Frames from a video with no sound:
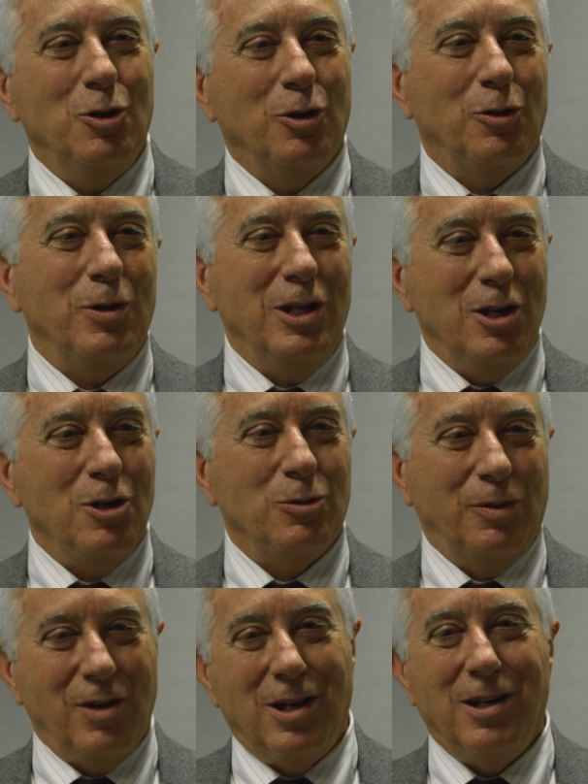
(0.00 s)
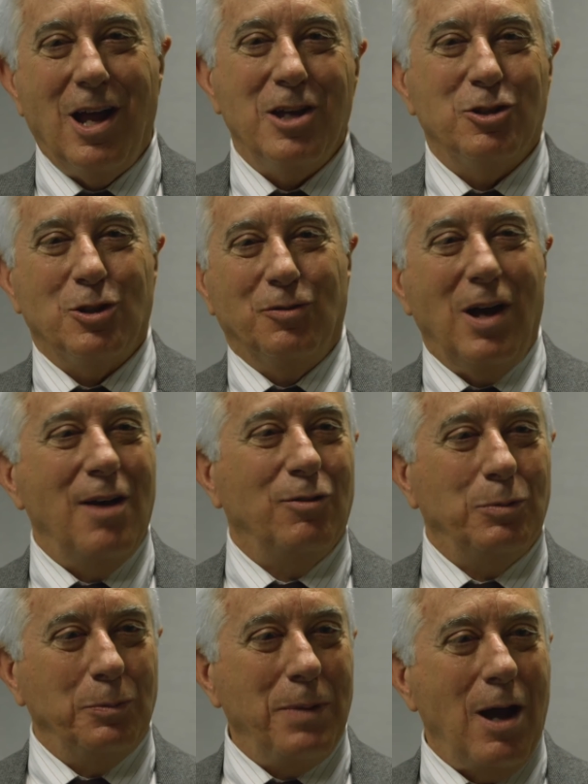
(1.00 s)
in 2 or 3 years, we've got a nice
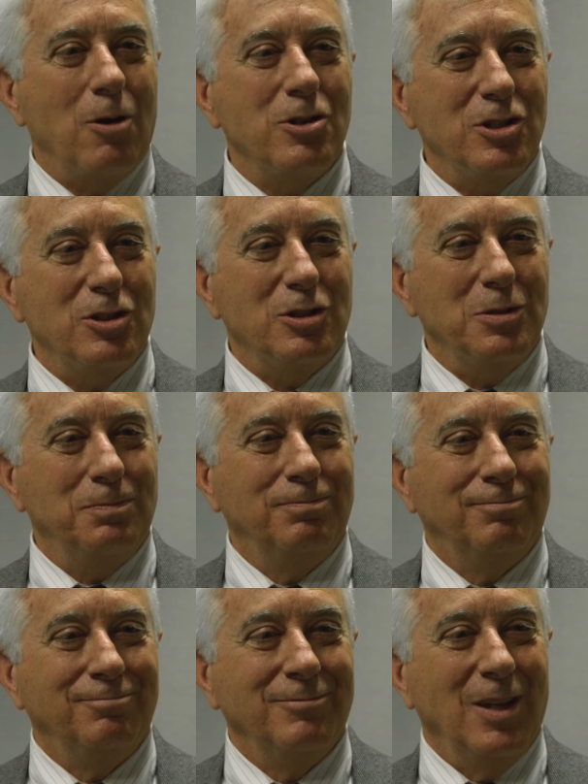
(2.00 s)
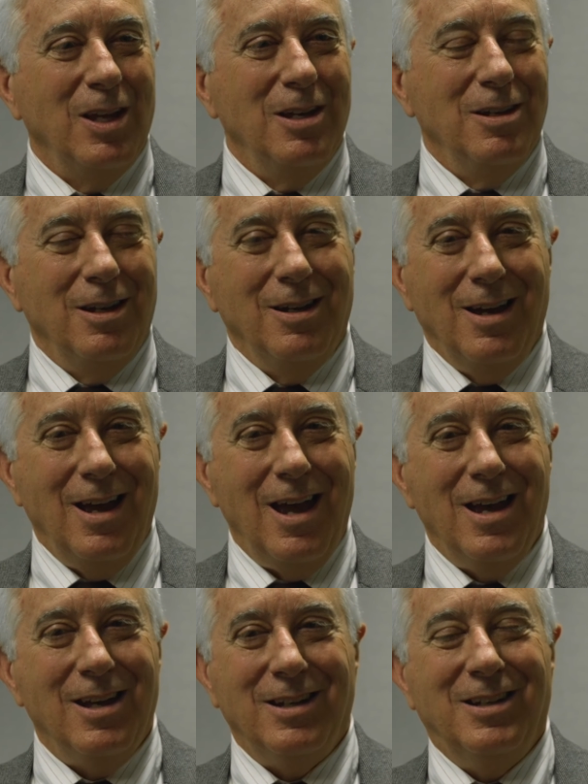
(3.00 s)
survivable power system.
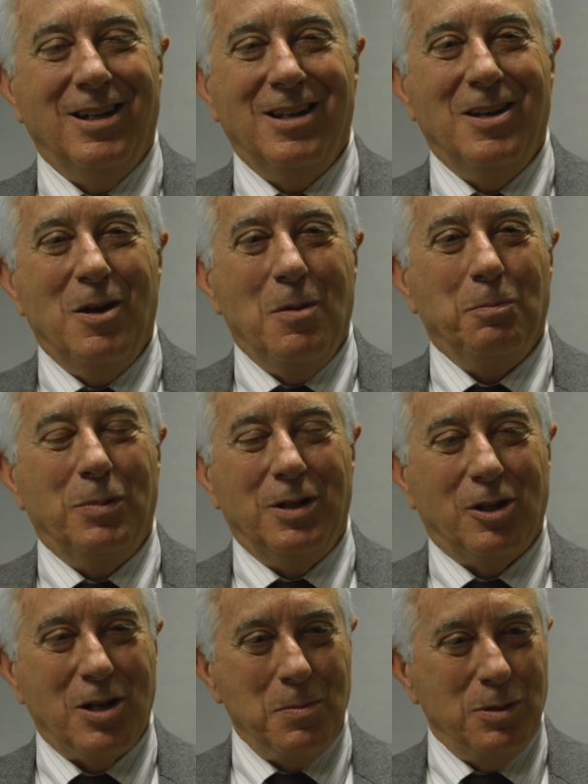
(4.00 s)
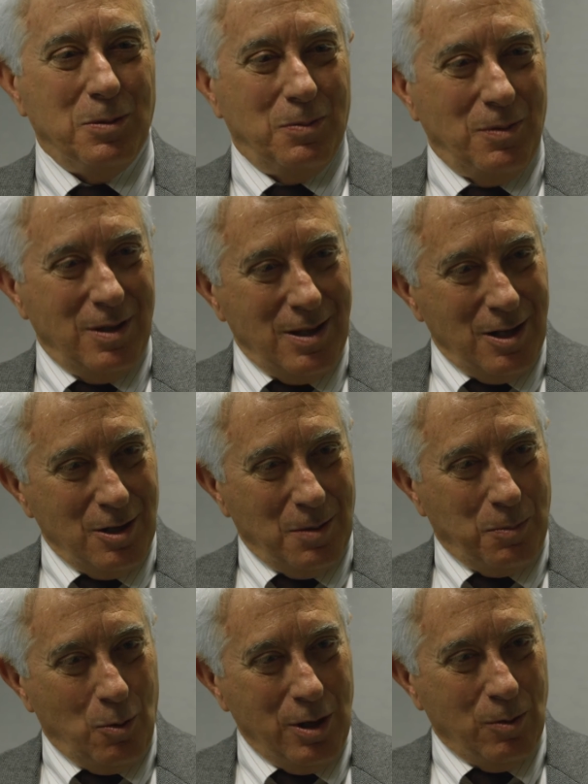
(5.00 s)
But there comes
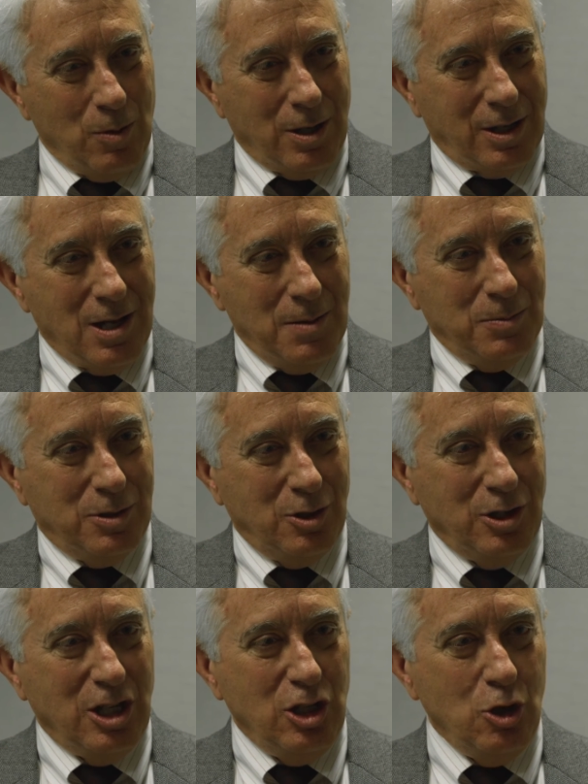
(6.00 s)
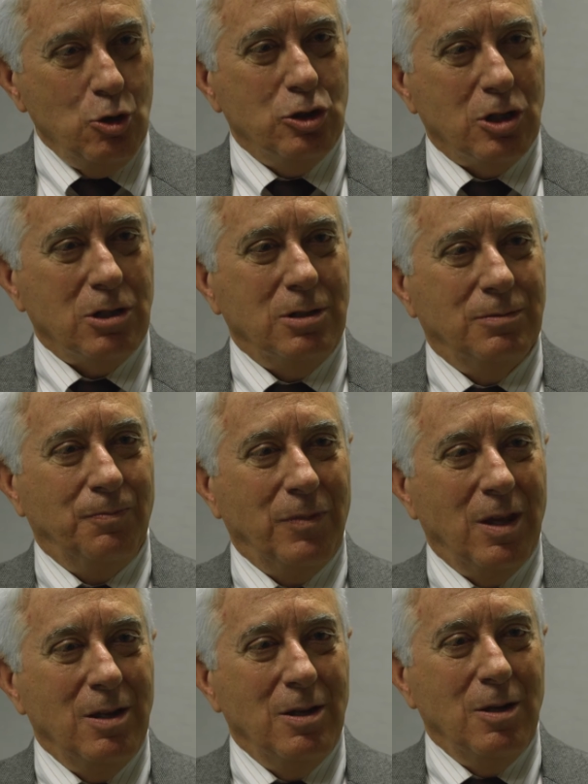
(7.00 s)
a point where it comes to the user,
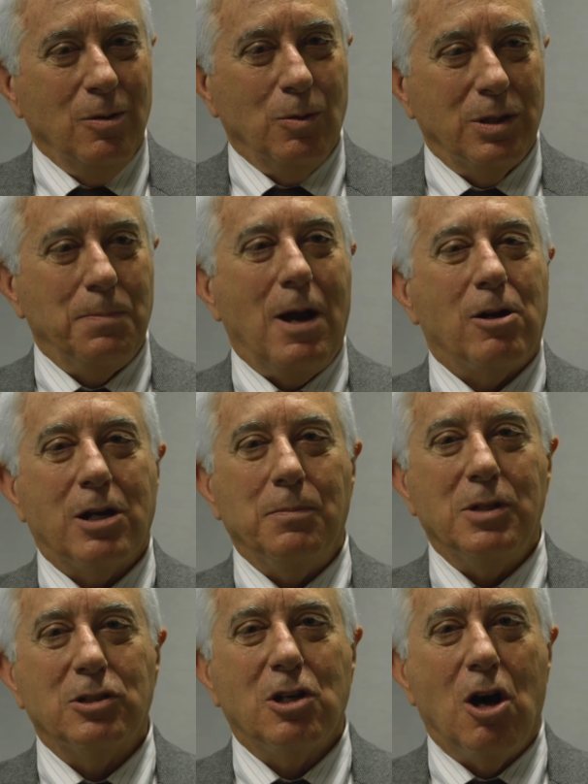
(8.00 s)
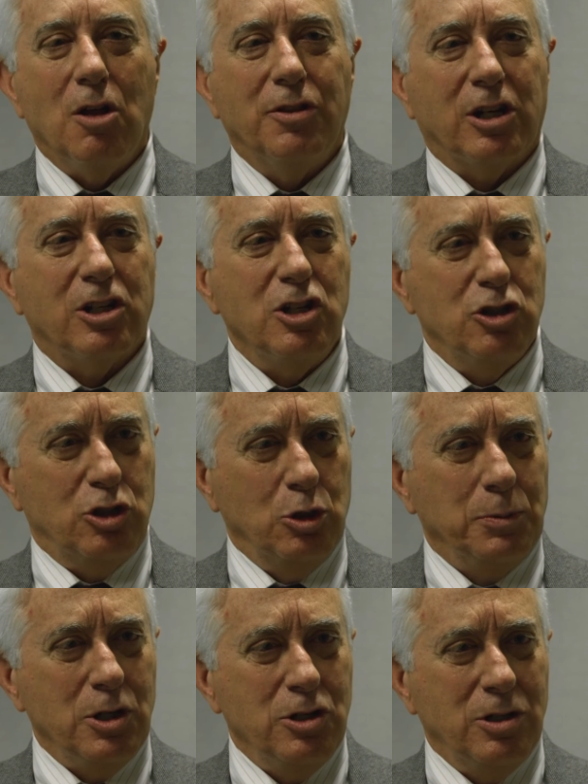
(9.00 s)
what the power companies call their
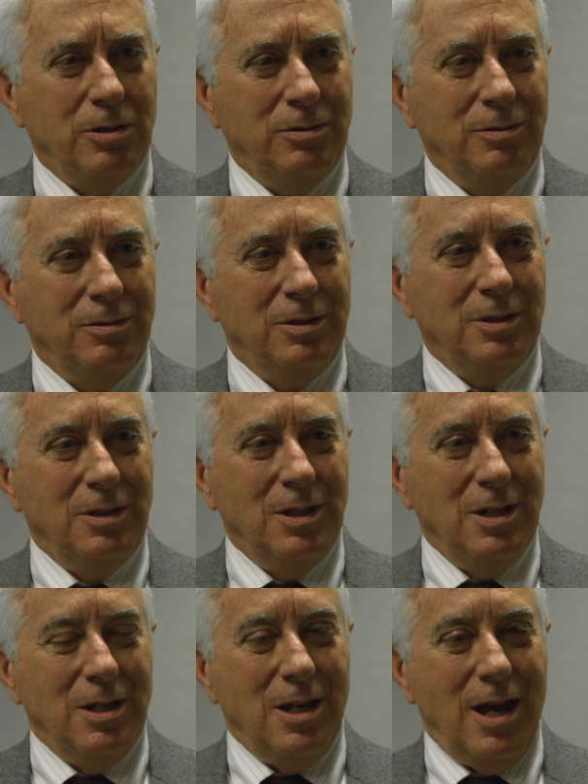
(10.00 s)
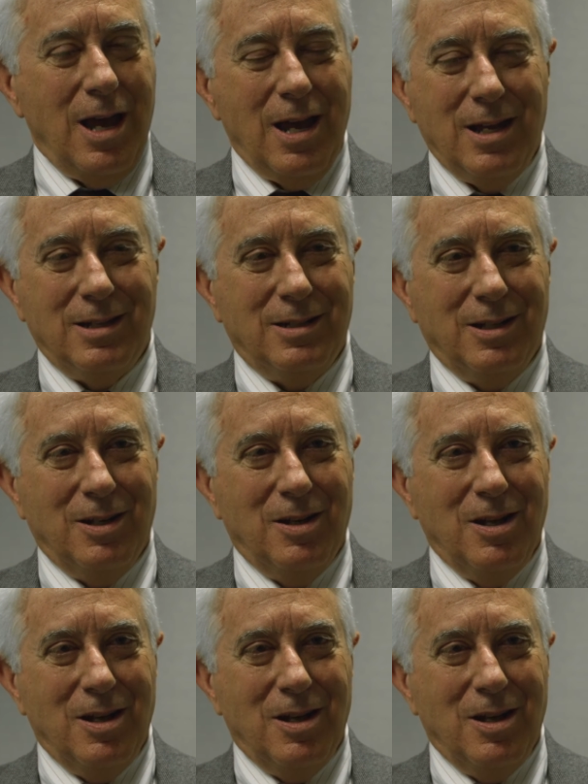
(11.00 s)
consumers. And